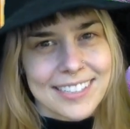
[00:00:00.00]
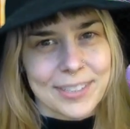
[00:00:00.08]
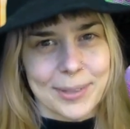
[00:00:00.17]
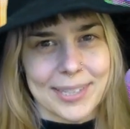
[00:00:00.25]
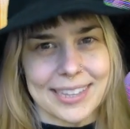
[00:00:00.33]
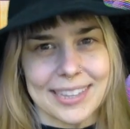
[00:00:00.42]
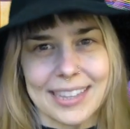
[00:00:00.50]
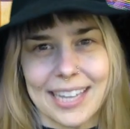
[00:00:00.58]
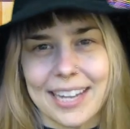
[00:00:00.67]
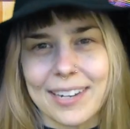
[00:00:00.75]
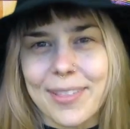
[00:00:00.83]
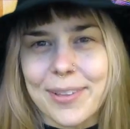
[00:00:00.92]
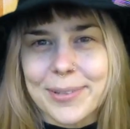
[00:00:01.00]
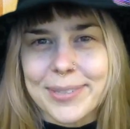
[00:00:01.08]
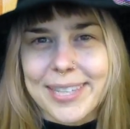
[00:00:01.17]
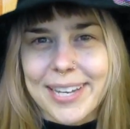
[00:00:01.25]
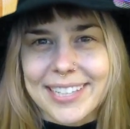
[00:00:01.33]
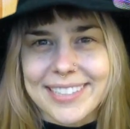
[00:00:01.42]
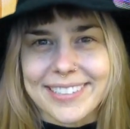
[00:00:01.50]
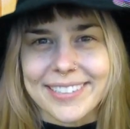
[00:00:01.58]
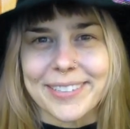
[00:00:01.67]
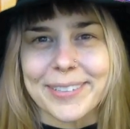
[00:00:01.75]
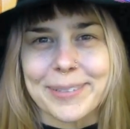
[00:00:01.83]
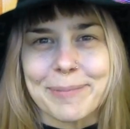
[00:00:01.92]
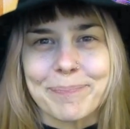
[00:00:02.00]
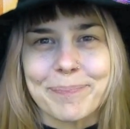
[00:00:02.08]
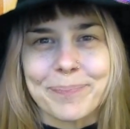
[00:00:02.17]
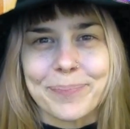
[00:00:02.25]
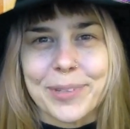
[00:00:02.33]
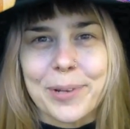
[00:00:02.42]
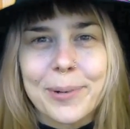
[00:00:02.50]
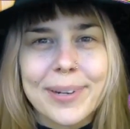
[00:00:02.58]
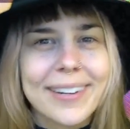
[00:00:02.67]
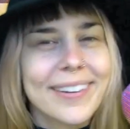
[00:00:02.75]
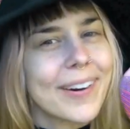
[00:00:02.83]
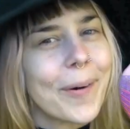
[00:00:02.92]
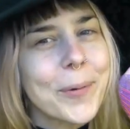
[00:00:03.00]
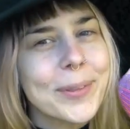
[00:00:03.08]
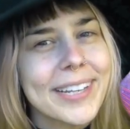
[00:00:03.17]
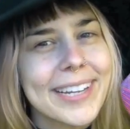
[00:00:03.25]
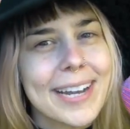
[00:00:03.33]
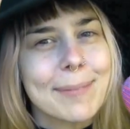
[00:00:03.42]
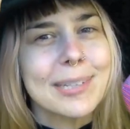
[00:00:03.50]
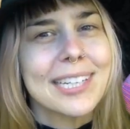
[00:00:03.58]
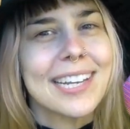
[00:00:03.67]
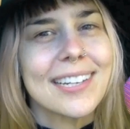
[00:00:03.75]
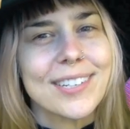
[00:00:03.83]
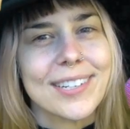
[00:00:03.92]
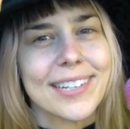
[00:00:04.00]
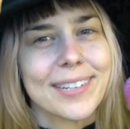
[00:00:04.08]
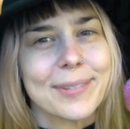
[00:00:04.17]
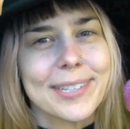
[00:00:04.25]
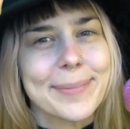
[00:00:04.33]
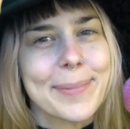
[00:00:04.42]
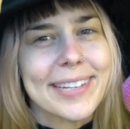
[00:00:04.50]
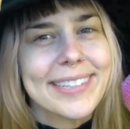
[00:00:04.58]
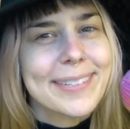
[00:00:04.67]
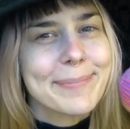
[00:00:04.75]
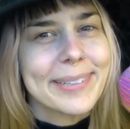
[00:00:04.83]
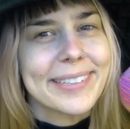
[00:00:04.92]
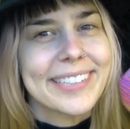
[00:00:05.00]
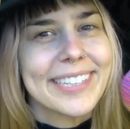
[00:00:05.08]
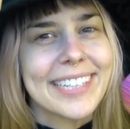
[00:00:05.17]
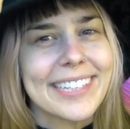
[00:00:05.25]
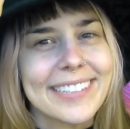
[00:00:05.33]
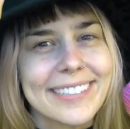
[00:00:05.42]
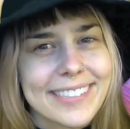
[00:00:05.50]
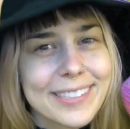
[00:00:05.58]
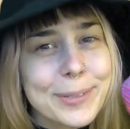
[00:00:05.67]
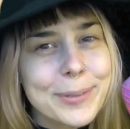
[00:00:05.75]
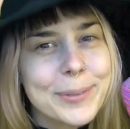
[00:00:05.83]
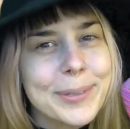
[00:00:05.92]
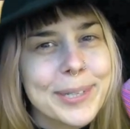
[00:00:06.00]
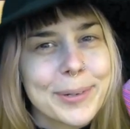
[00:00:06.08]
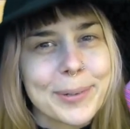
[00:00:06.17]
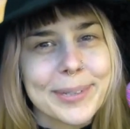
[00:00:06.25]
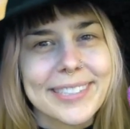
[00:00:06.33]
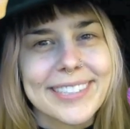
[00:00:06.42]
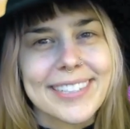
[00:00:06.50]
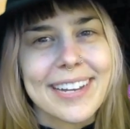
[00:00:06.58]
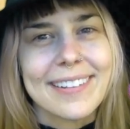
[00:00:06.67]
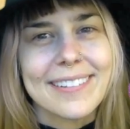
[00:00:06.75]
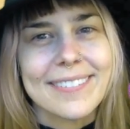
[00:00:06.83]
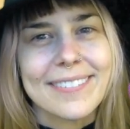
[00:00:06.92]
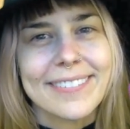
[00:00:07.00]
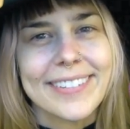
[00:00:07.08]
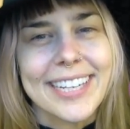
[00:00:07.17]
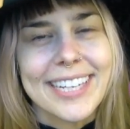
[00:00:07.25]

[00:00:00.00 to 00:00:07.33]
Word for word: You can let all those thoughts go. Your only obligation and responsibility is to yourself.